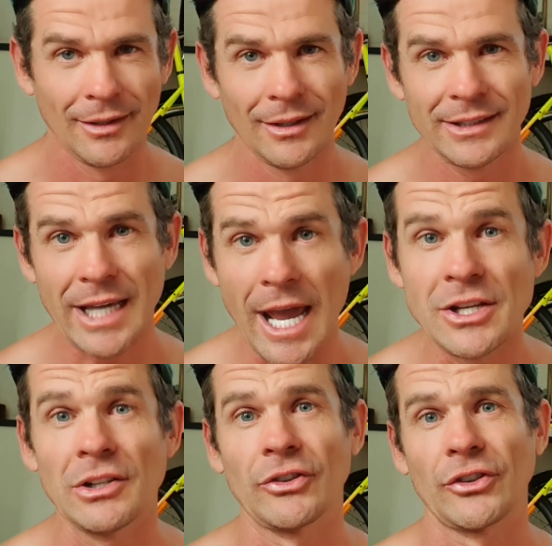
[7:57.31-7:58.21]

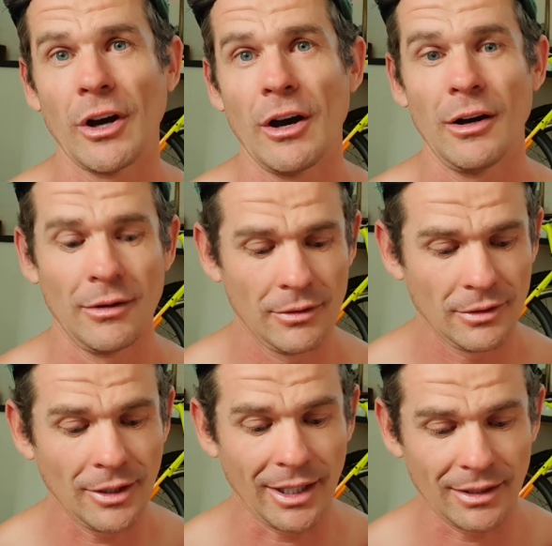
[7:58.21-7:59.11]
Kenyan style.
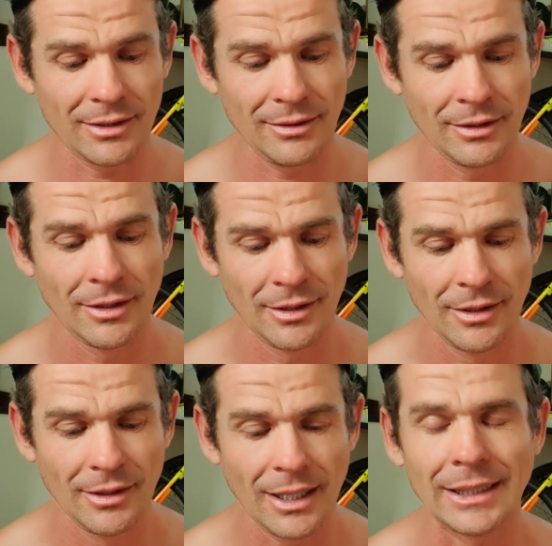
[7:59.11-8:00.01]
Like,
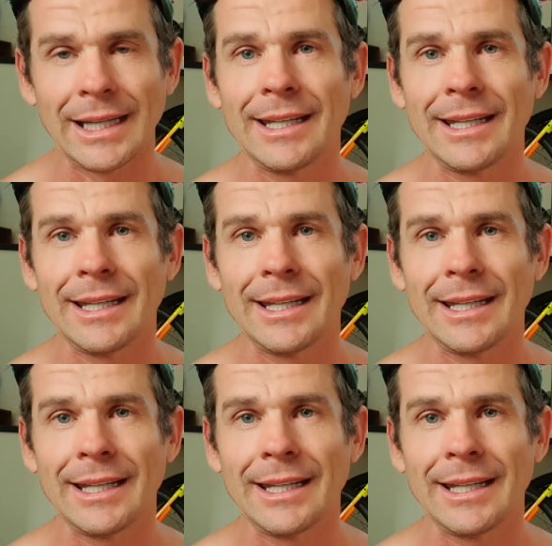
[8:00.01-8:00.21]
elite